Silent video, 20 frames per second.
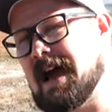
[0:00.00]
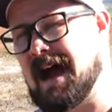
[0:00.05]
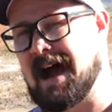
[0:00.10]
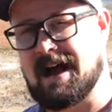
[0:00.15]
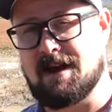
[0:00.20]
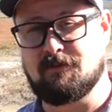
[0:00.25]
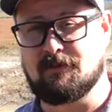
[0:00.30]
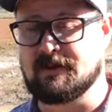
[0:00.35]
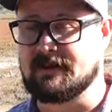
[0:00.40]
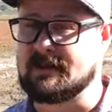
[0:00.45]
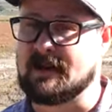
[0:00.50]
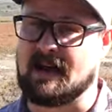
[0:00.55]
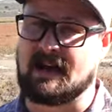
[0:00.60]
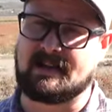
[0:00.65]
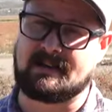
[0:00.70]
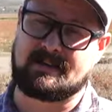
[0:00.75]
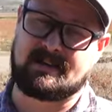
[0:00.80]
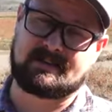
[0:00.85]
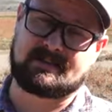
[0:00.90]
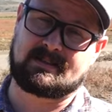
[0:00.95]
I would
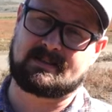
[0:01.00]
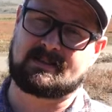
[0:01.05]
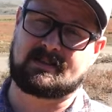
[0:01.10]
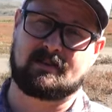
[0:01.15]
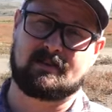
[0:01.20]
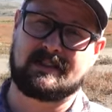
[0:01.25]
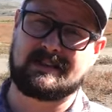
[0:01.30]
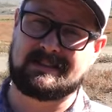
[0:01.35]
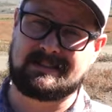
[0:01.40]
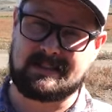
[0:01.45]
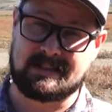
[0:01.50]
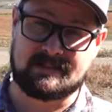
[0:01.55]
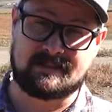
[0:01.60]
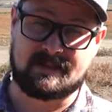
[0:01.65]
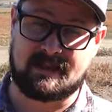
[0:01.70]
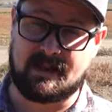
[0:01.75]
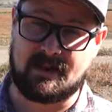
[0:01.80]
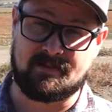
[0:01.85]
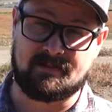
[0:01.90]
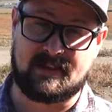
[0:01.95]
not necessarily
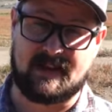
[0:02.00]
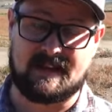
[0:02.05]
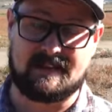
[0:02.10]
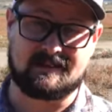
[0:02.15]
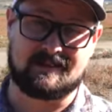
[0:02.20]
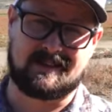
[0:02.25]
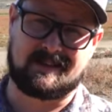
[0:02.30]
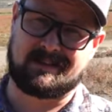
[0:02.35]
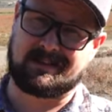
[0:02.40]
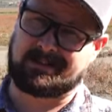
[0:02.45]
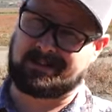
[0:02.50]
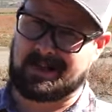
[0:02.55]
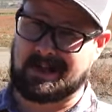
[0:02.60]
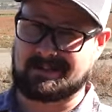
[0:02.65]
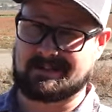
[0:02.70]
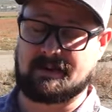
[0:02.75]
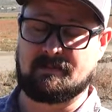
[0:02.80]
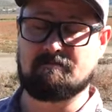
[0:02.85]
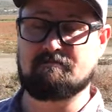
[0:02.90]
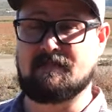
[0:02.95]
discount that and say that
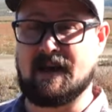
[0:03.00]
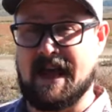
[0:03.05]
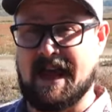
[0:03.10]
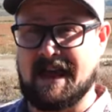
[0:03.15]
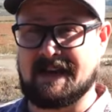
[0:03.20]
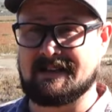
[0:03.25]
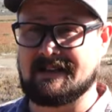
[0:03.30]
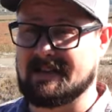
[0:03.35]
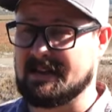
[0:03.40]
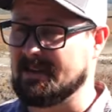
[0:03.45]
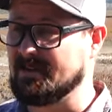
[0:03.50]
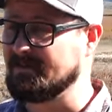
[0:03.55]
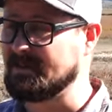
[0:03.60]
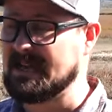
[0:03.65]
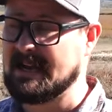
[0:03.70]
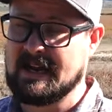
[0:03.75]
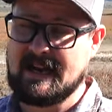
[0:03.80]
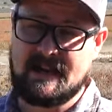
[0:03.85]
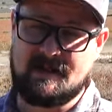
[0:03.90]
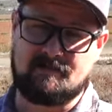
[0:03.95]
that's a bad gift,
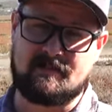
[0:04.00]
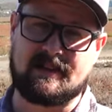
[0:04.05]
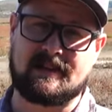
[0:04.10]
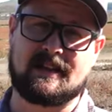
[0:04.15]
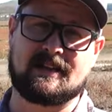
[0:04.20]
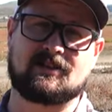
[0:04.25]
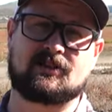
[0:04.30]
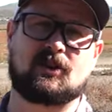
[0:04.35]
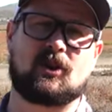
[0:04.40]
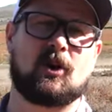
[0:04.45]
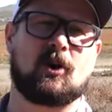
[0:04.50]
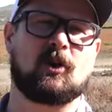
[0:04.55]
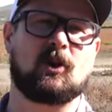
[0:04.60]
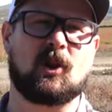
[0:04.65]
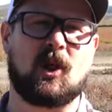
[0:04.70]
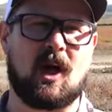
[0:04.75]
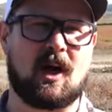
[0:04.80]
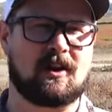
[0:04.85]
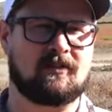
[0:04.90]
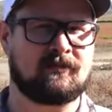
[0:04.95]
because there are a
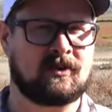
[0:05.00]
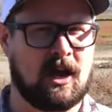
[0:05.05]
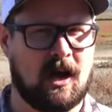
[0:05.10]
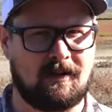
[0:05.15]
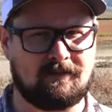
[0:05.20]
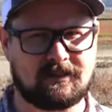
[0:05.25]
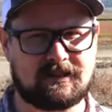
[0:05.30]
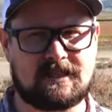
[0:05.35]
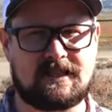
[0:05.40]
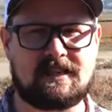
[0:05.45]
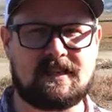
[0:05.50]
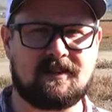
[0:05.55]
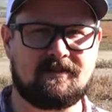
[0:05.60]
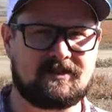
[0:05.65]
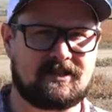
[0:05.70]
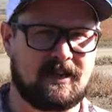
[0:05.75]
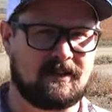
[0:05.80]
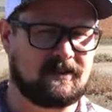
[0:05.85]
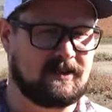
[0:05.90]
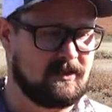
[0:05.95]
lot of novelty
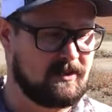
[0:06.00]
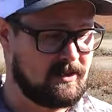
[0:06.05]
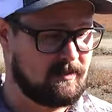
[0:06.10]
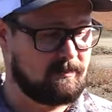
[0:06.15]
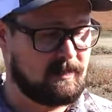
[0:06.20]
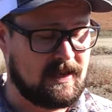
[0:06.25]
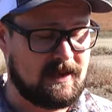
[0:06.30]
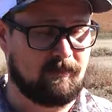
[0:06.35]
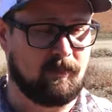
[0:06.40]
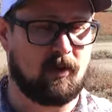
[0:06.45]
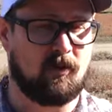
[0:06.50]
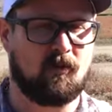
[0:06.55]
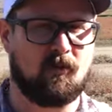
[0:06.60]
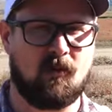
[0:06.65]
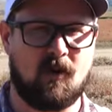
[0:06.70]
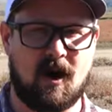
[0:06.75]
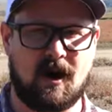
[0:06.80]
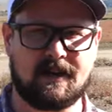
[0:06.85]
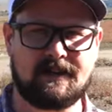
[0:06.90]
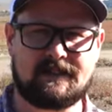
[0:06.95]
gifts out there that people
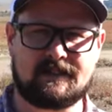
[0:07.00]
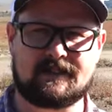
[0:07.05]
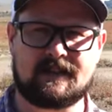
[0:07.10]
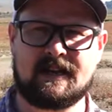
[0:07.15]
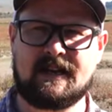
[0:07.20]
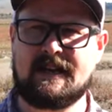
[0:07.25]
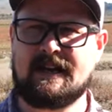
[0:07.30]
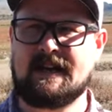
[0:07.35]
want.